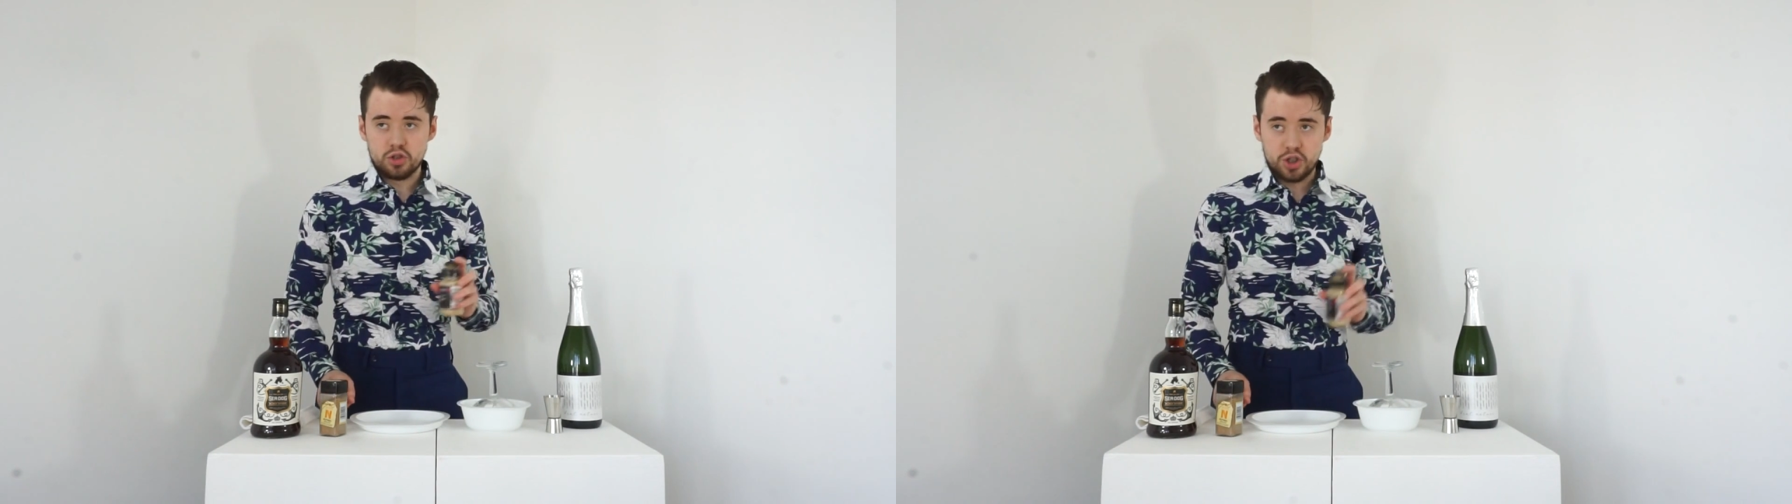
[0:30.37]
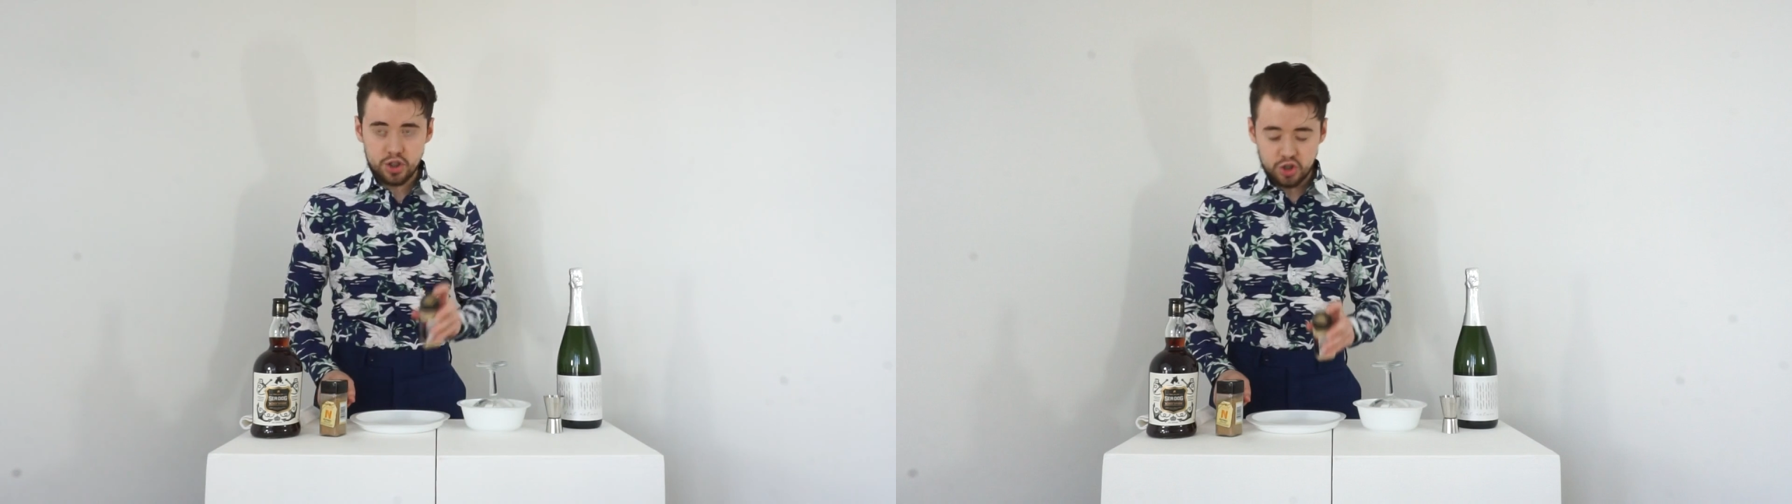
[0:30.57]

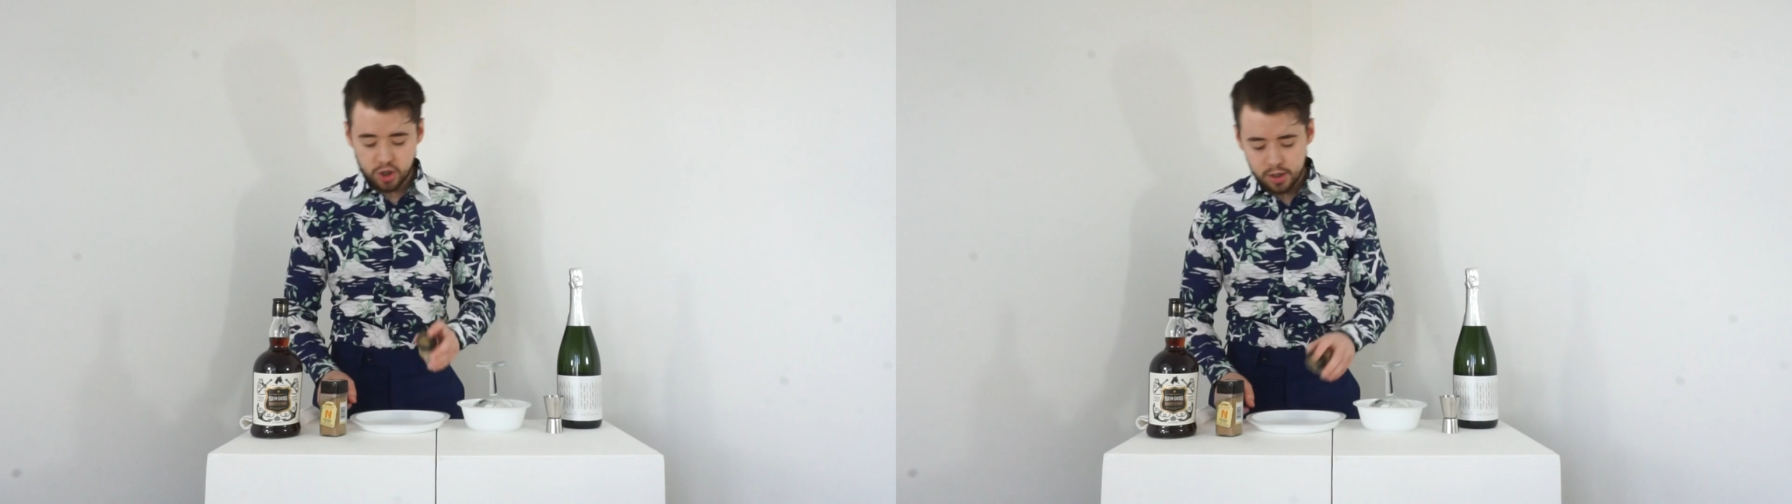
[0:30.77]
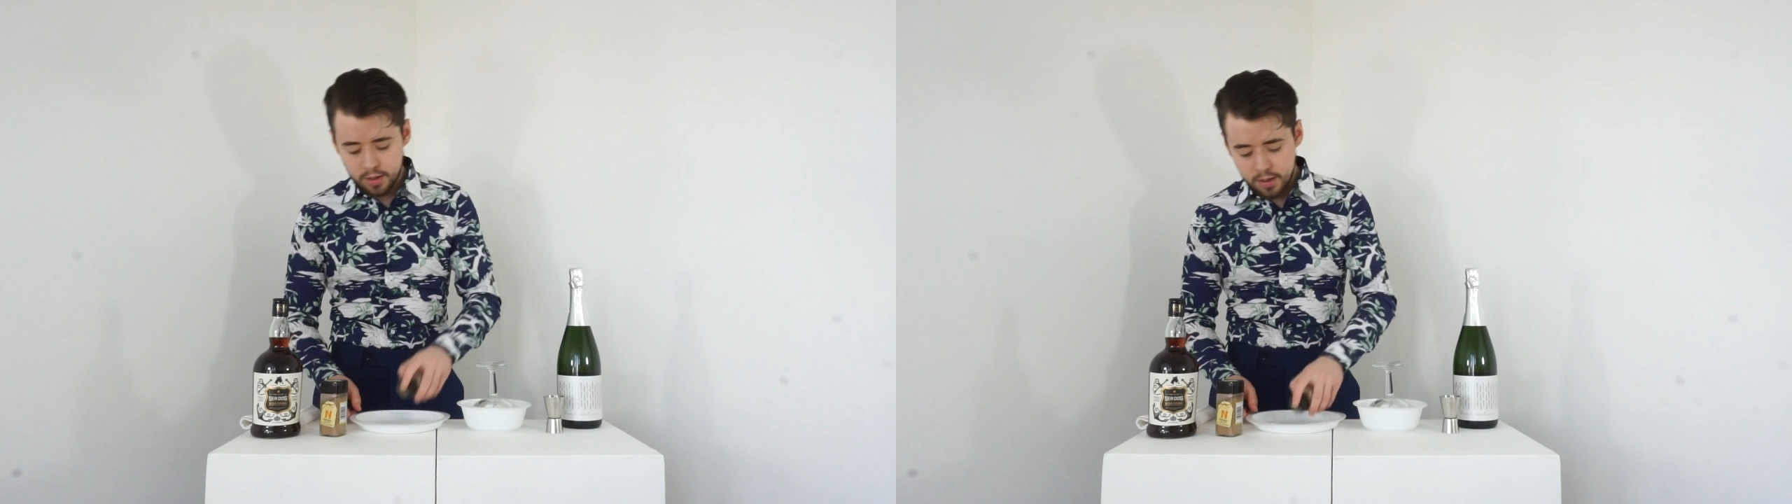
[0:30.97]

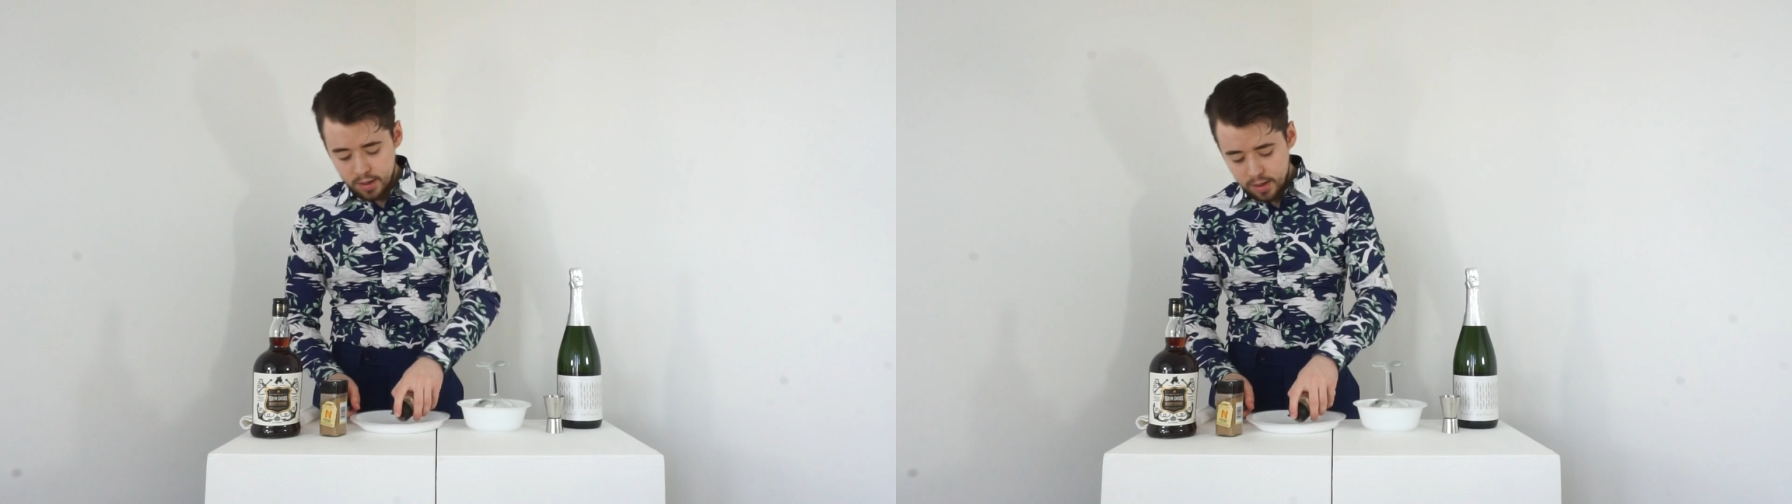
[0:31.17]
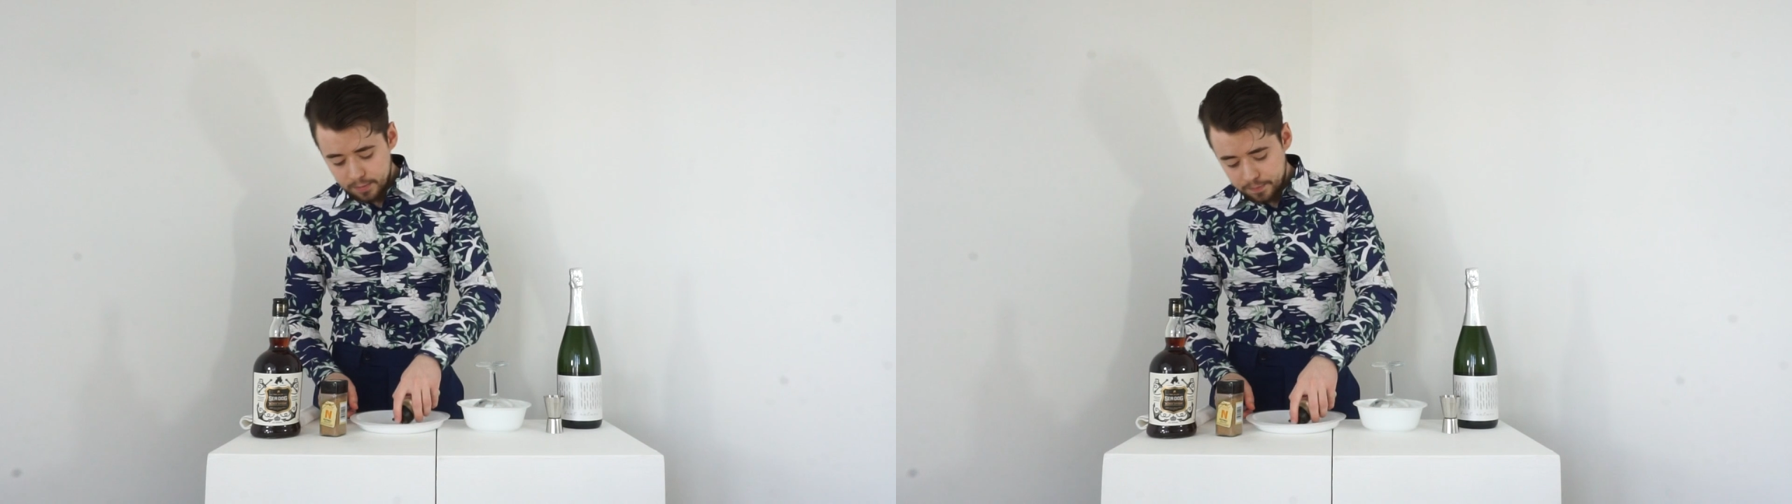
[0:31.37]
ginger,
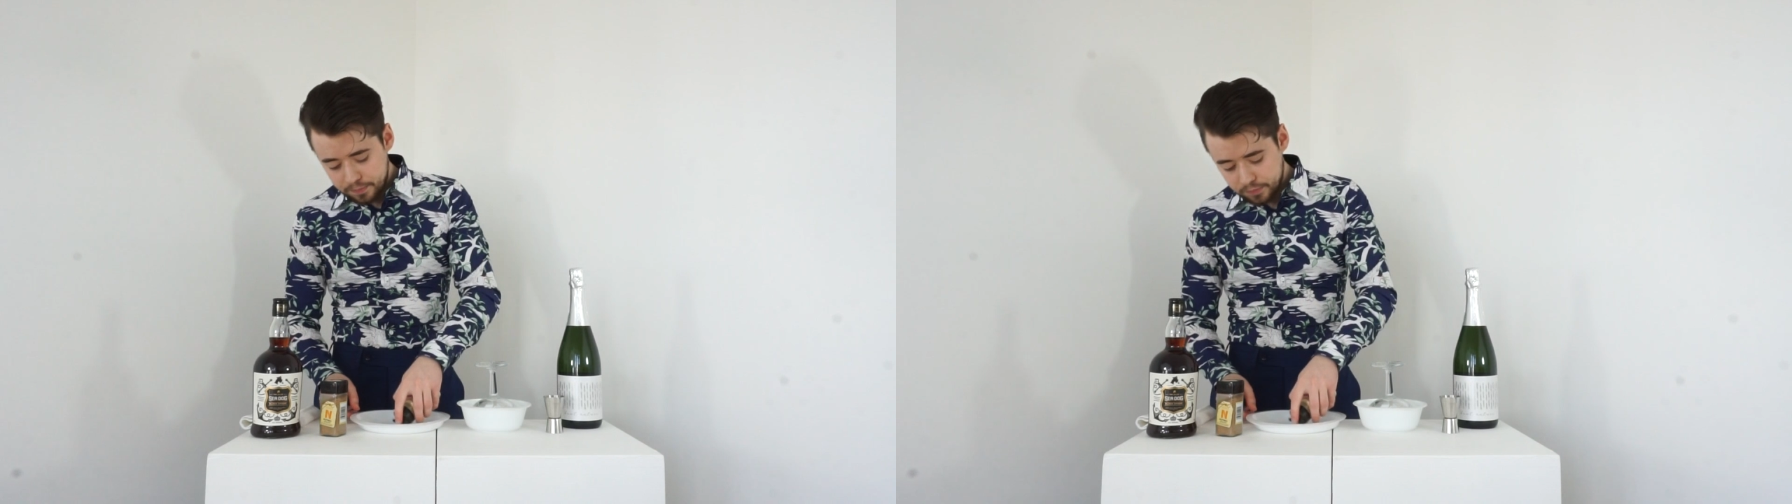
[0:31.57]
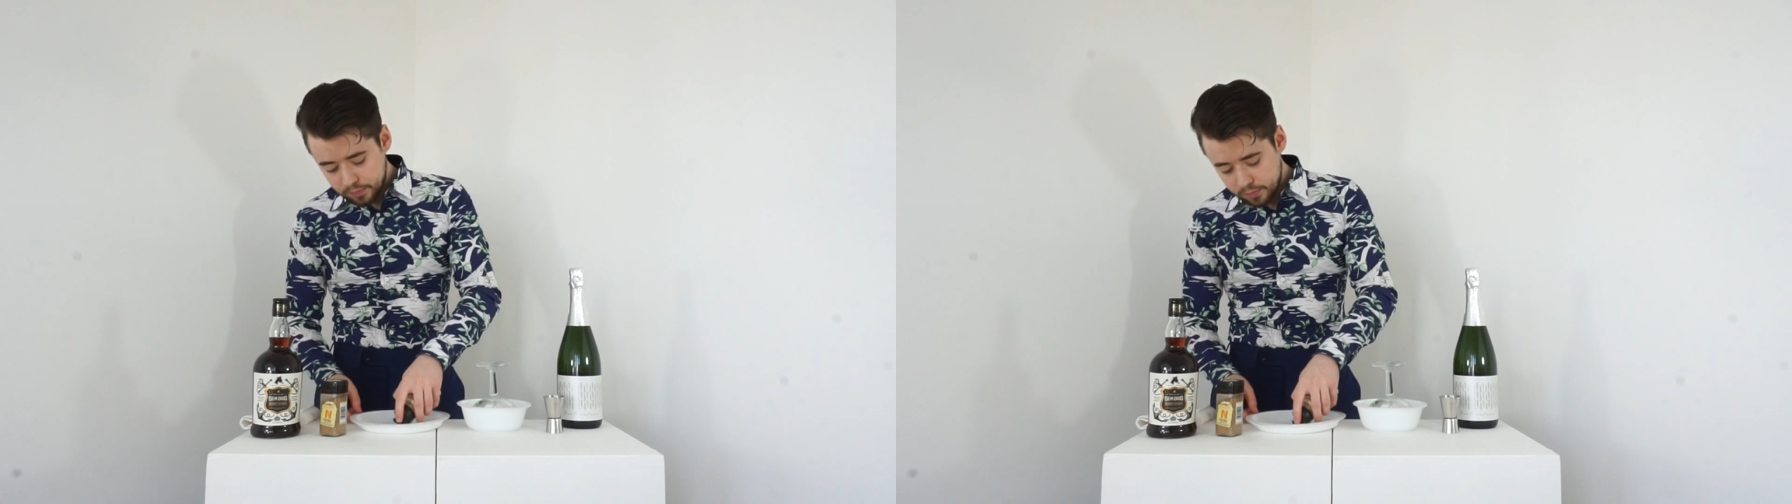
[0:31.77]

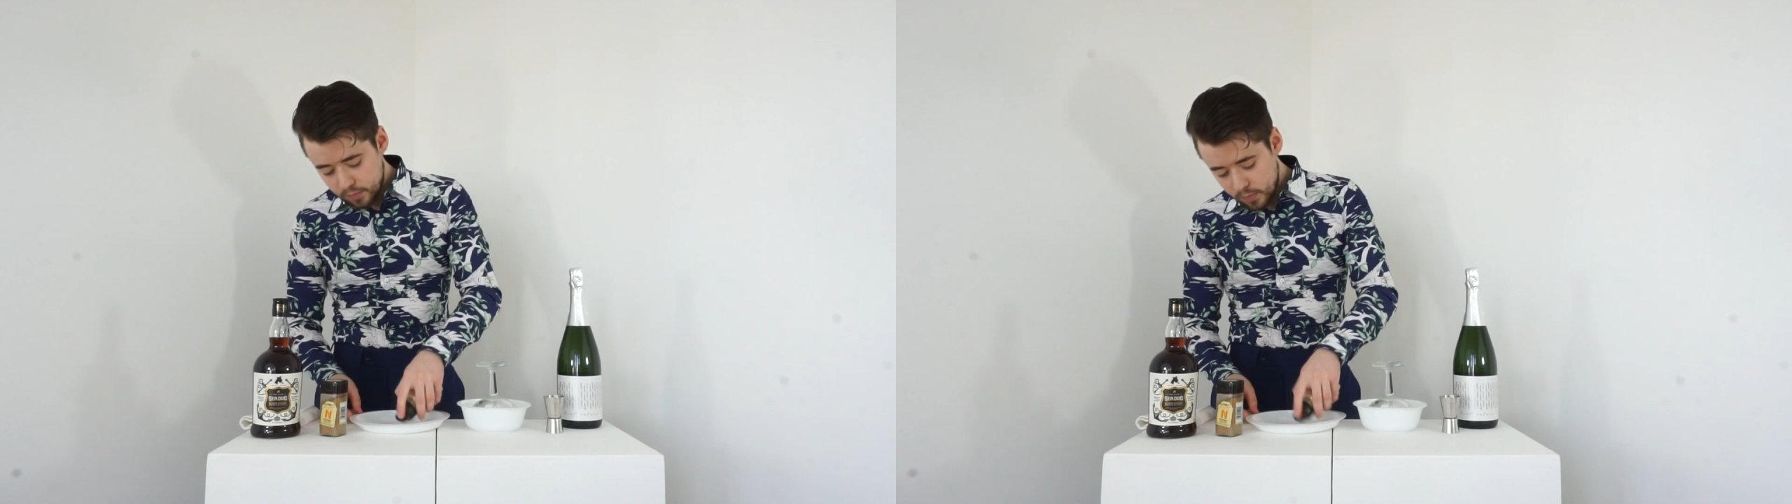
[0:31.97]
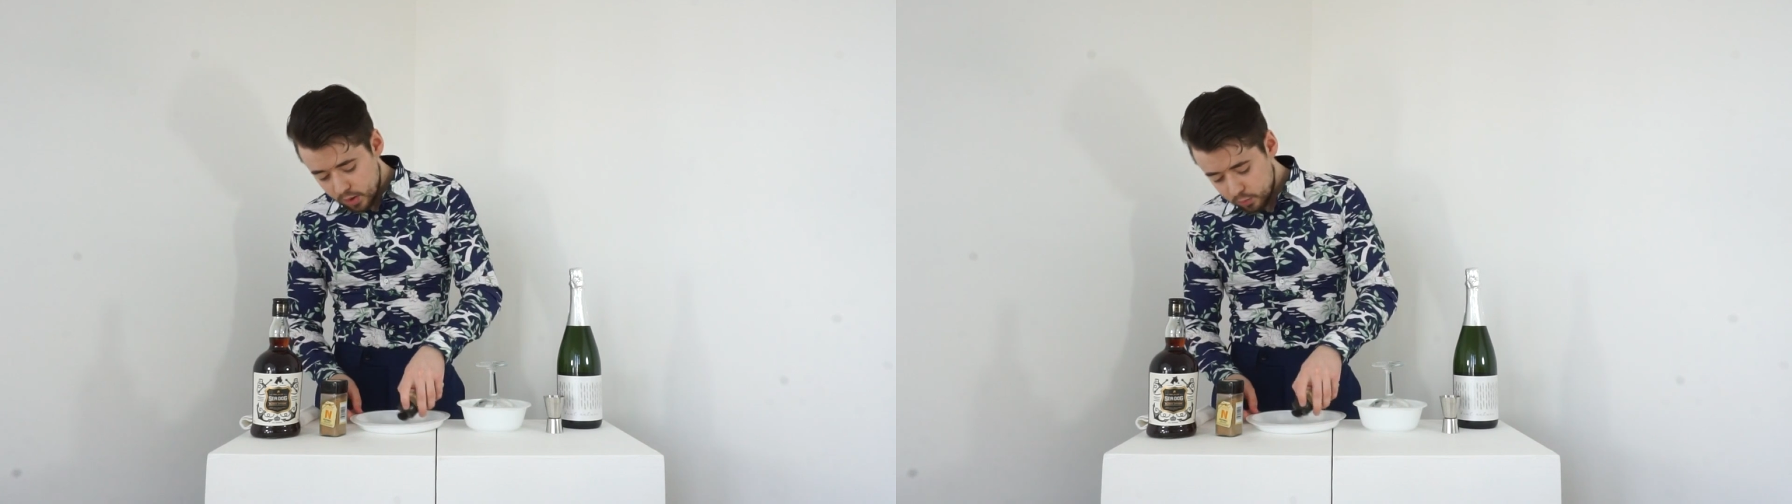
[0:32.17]

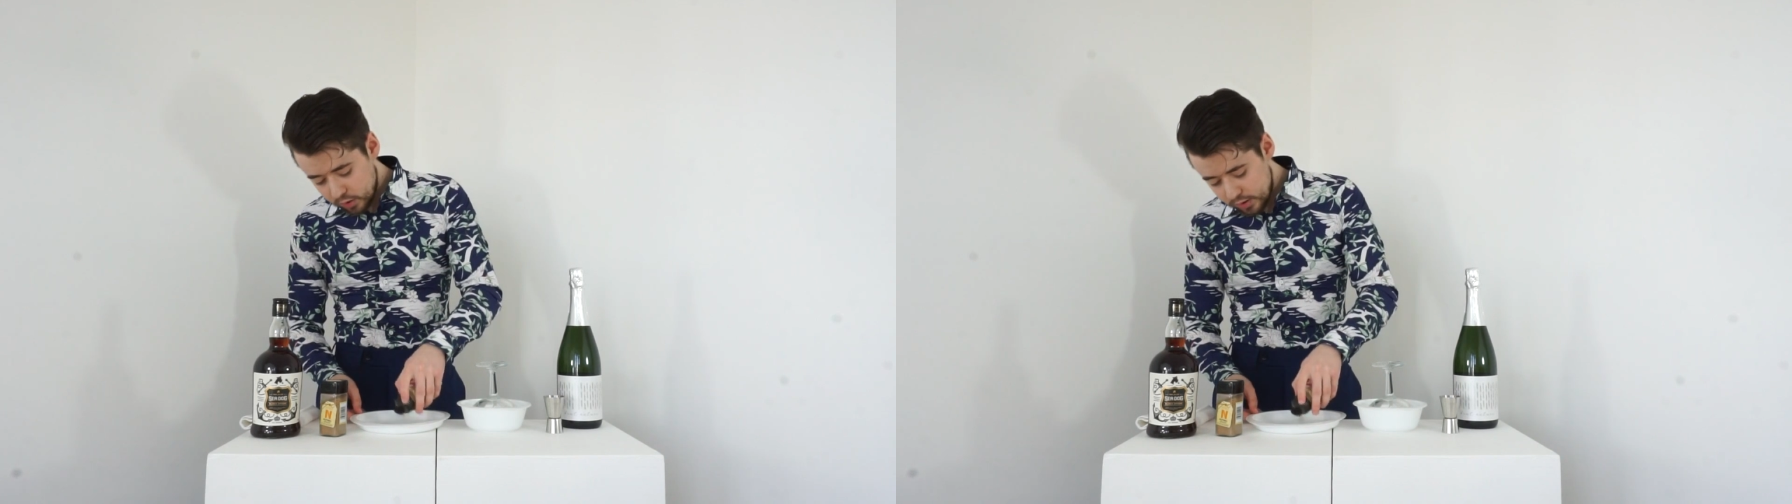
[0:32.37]
put